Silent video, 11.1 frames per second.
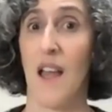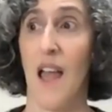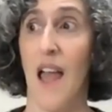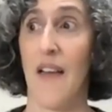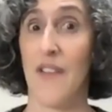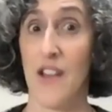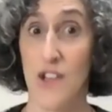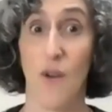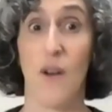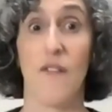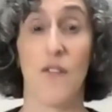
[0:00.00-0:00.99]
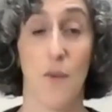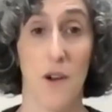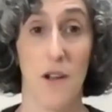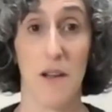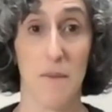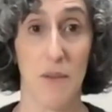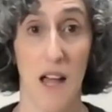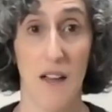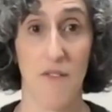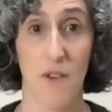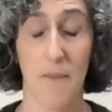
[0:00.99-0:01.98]
and they don't have to worry about the
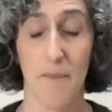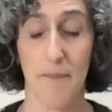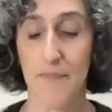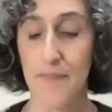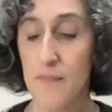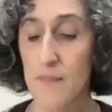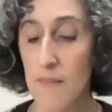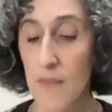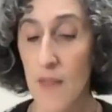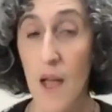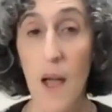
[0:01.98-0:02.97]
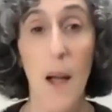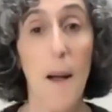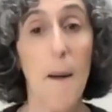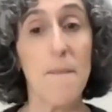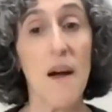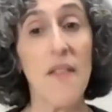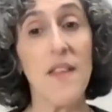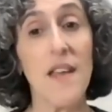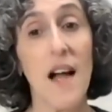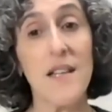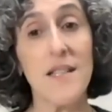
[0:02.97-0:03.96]
platform. But the
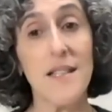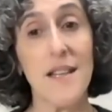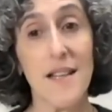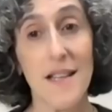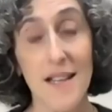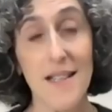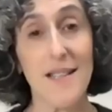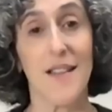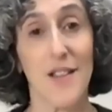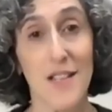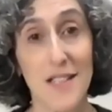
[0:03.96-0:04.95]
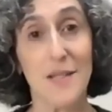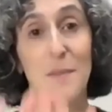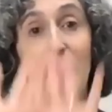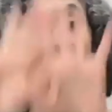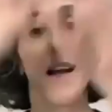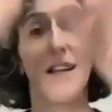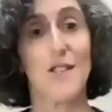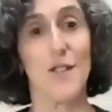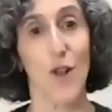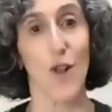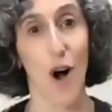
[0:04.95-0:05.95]
idea is, and this is my next
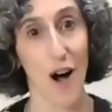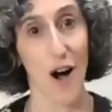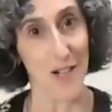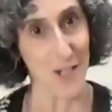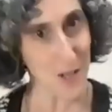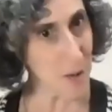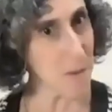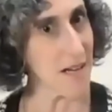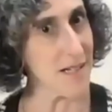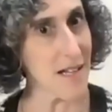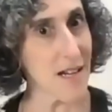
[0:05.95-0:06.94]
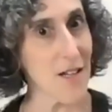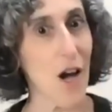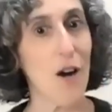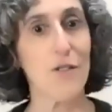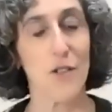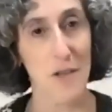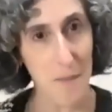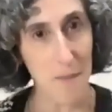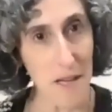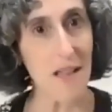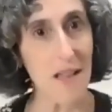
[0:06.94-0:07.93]
long-term idea, so give
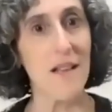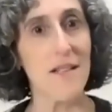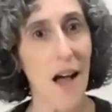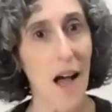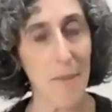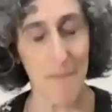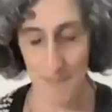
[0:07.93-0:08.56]
me a little time,